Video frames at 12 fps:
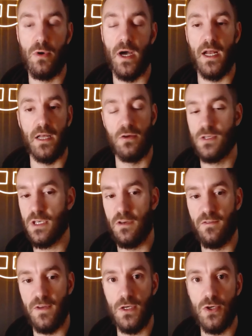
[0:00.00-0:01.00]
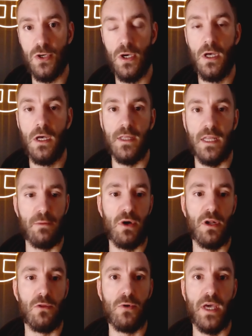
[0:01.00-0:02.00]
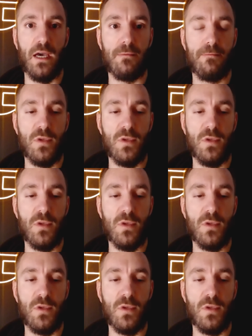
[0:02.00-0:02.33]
and I don't see a finish, then I'm going to look at,